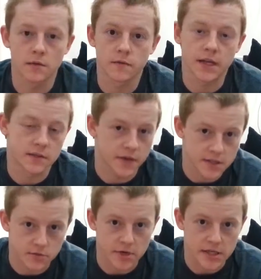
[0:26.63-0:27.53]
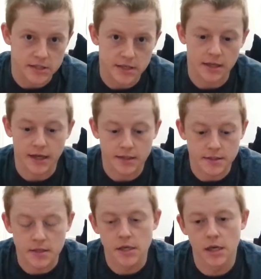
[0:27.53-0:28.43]
interface screens like
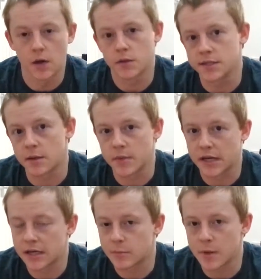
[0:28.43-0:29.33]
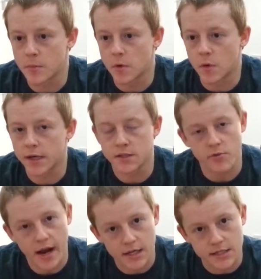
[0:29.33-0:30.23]
that. I wanted something a little bit more
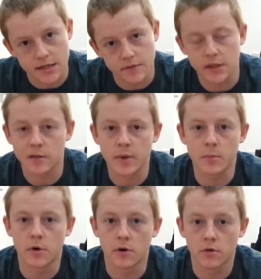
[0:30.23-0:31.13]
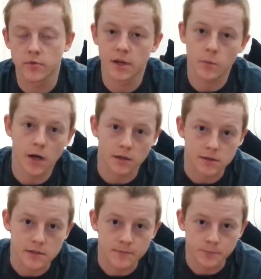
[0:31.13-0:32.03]
interactive and a little bit more
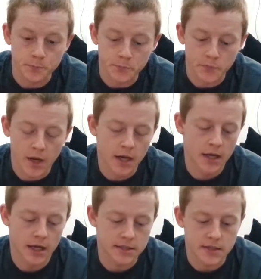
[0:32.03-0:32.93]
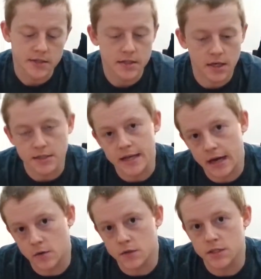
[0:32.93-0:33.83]
real-world. And so it started
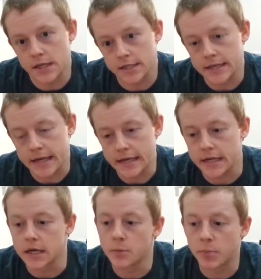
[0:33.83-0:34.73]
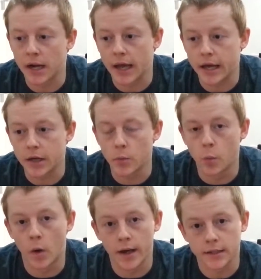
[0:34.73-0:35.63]
out as a plain
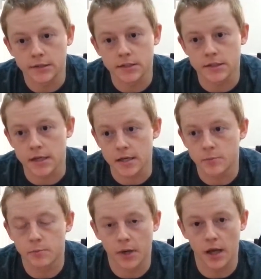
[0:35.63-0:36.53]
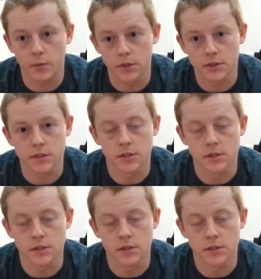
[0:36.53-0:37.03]
white plywood